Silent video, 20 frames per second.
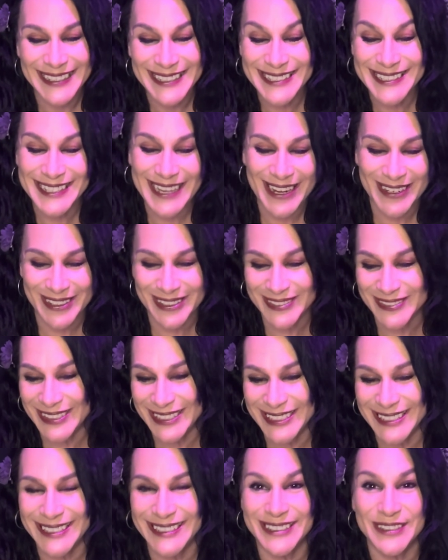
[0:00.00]
tarot
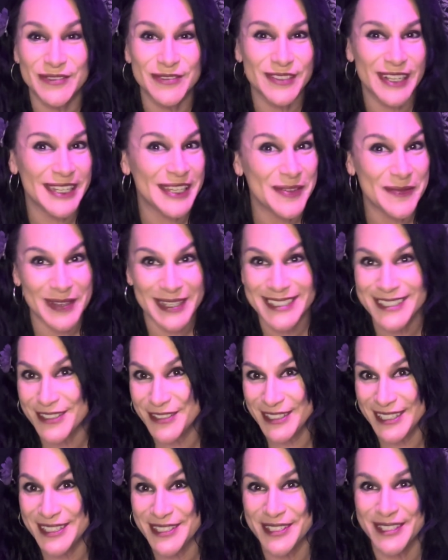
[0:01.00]
reader, Reiki master
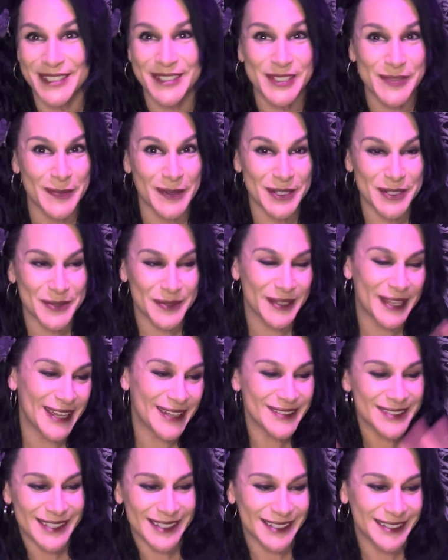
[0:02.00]
teacher, spiritual
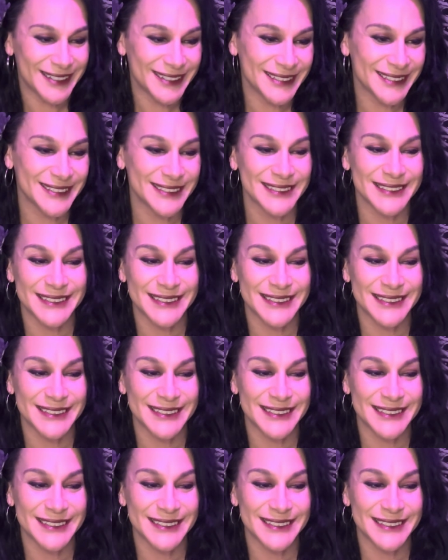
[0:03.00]
counselor,